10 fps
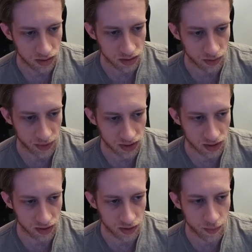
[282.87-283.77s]
turn bet's
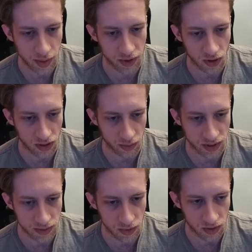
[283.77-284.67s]
good. Could maybe go a little
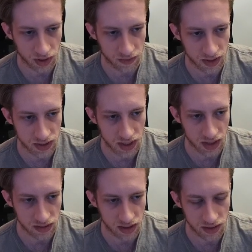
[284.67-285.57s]
bit smaller given his
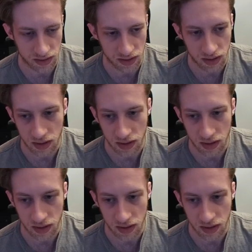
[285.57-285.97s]
stack size.